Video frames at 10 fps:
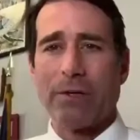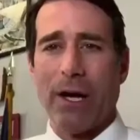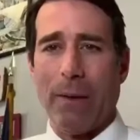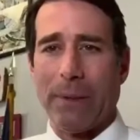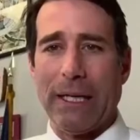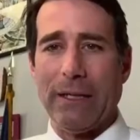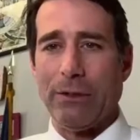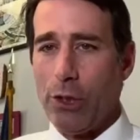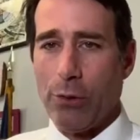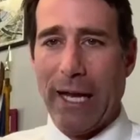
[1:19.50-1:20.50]
some
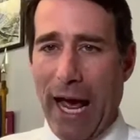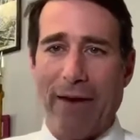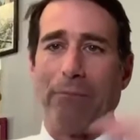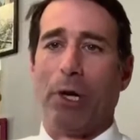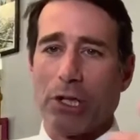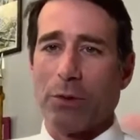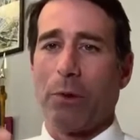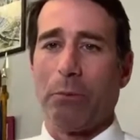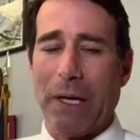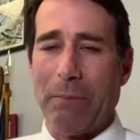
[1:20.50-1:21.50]
company, you would have
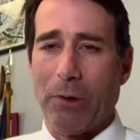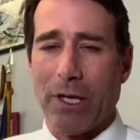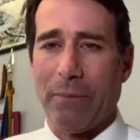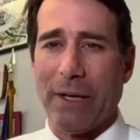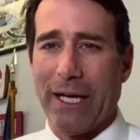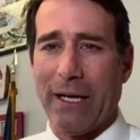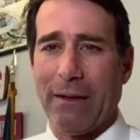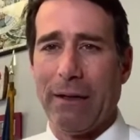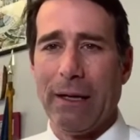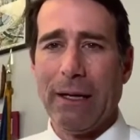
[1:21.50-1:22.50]
multiple people coming
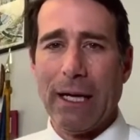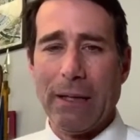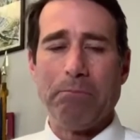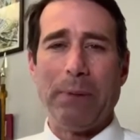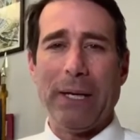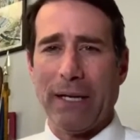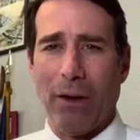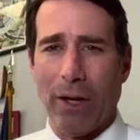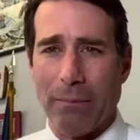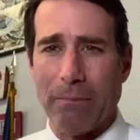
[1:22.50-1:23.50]
in and, and
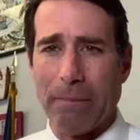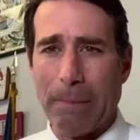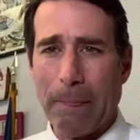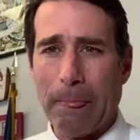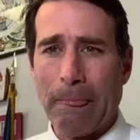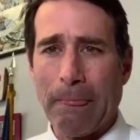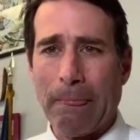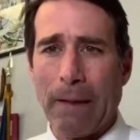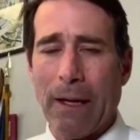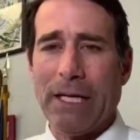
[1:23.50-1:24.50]
bidding on them.
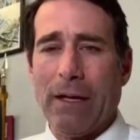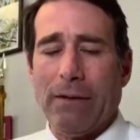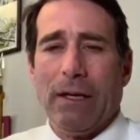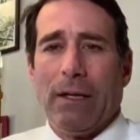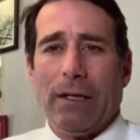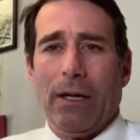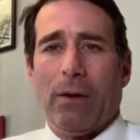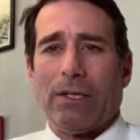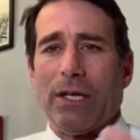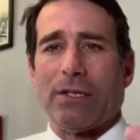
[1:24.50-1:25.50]
I mean, you
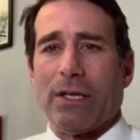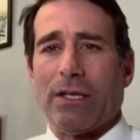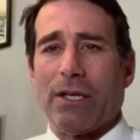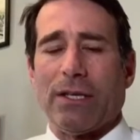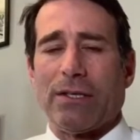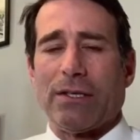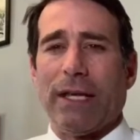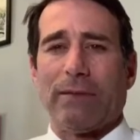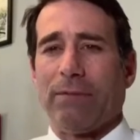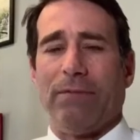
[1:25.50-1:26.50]
know, it's it's it's it's
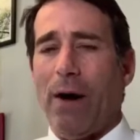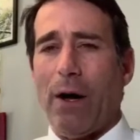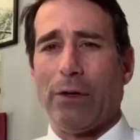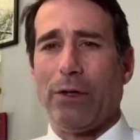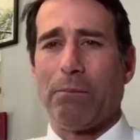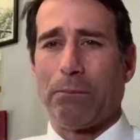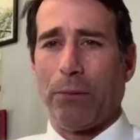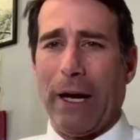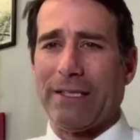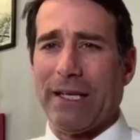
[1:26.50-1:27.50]
like volume
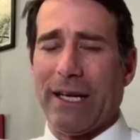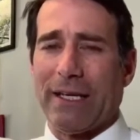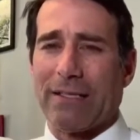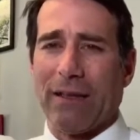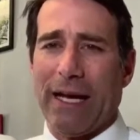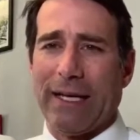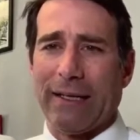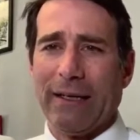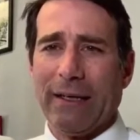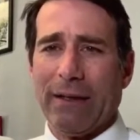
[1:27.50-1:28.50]
pricing. It's
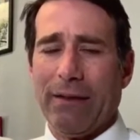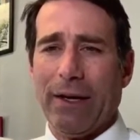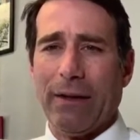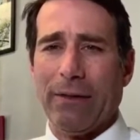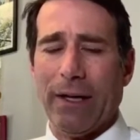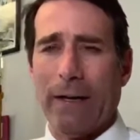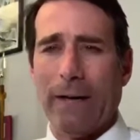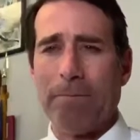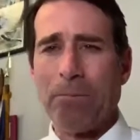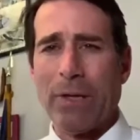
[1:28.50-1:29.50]
like the
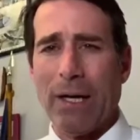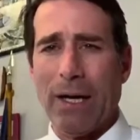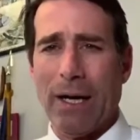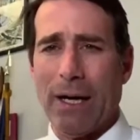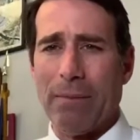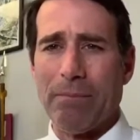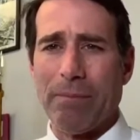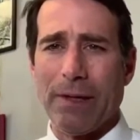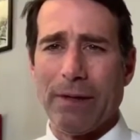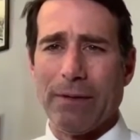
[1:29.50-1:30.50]
the
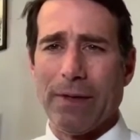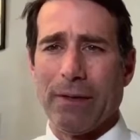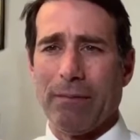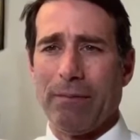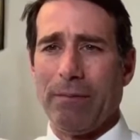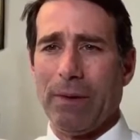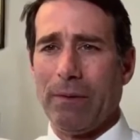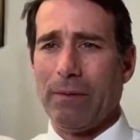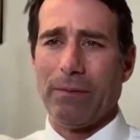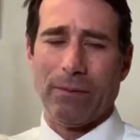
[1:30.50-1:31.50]
um, the, the
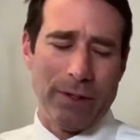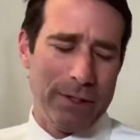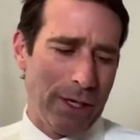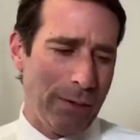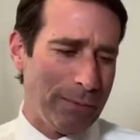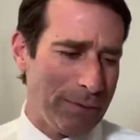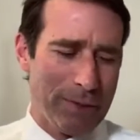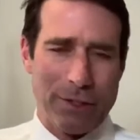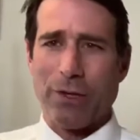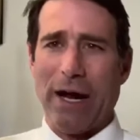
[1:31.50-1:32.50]
what do you call them?
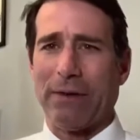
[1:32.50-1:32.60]
The, the